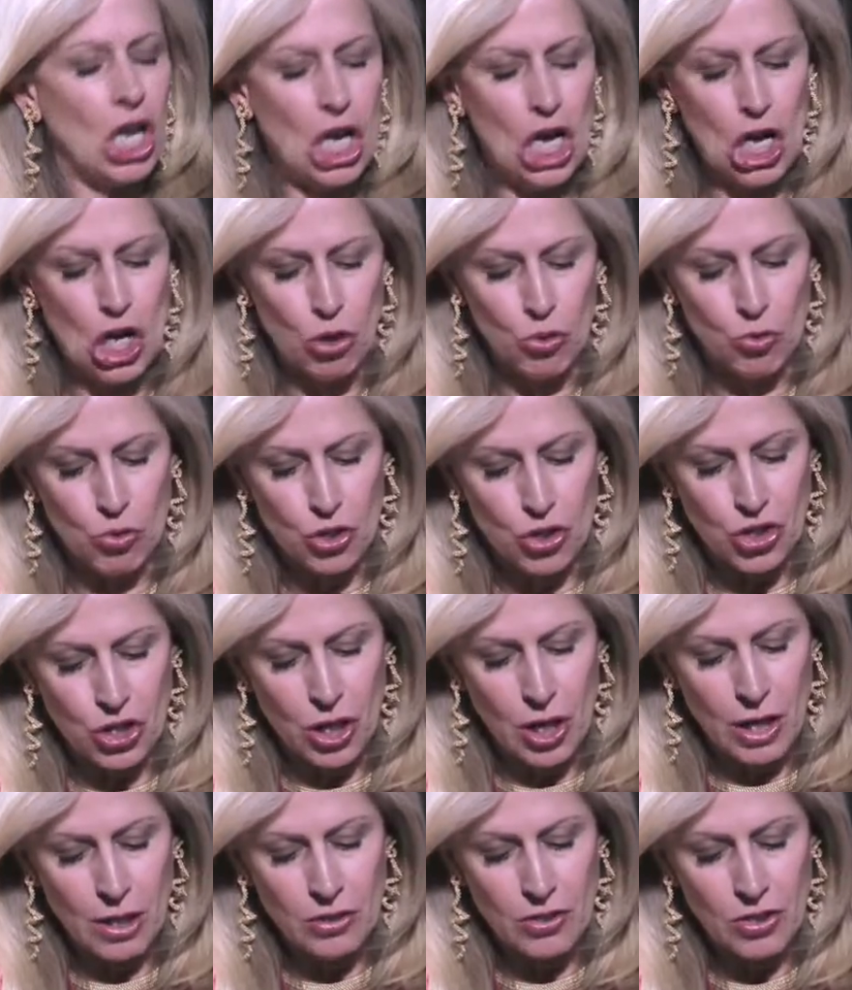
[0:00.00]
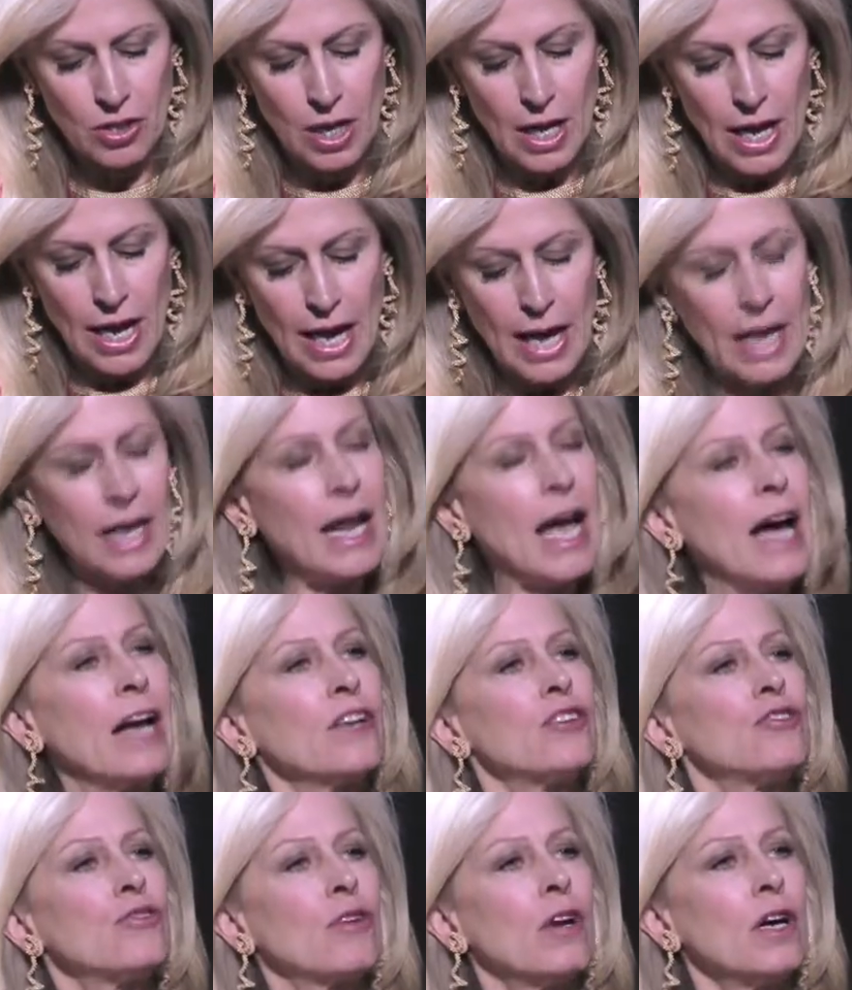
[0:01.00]
Loonshots, and how
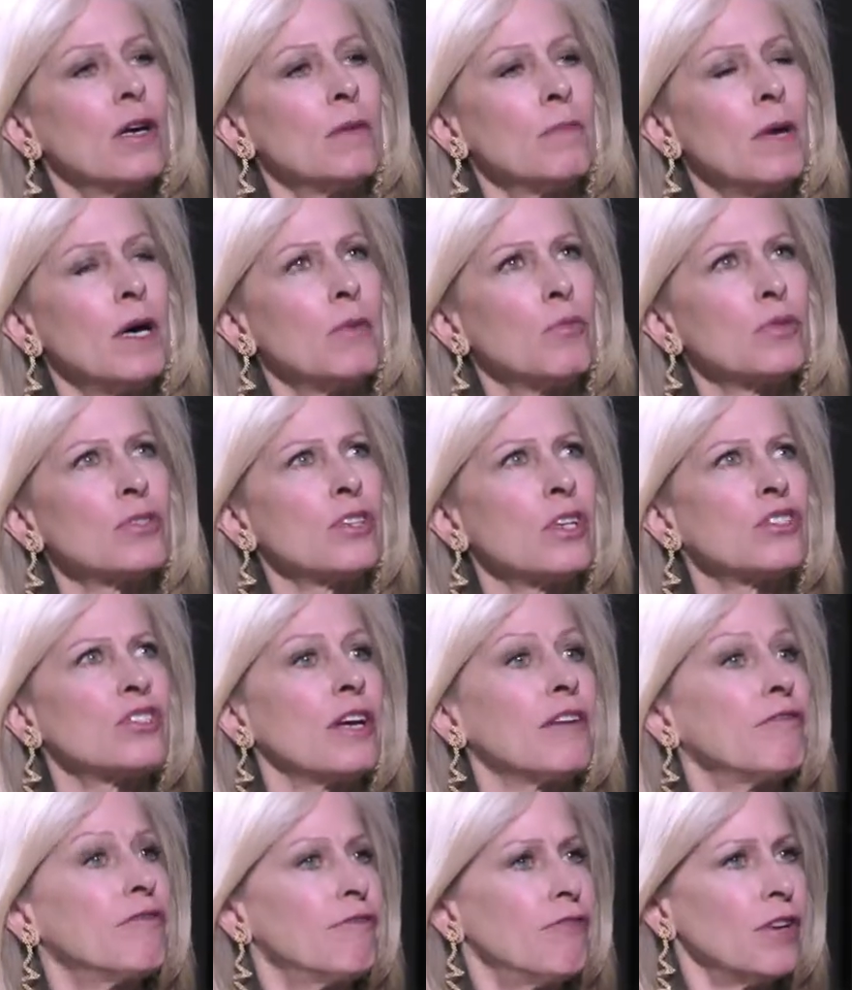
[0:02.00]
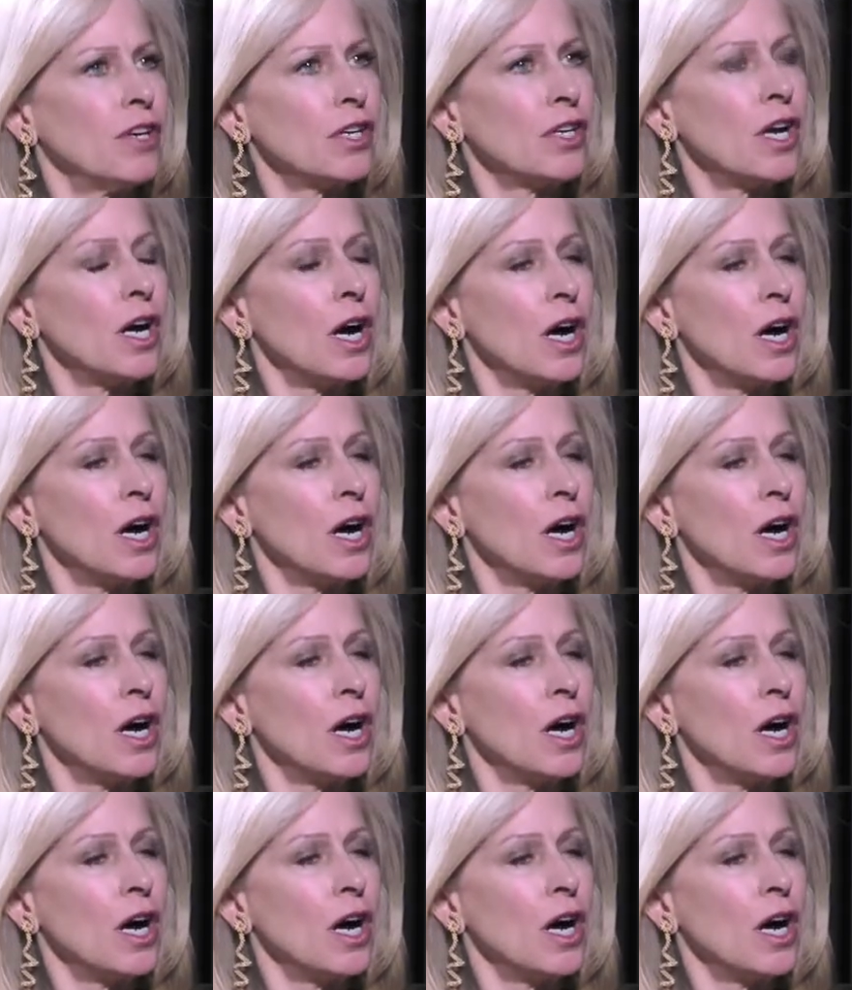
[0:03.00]
did you come up with such a fun,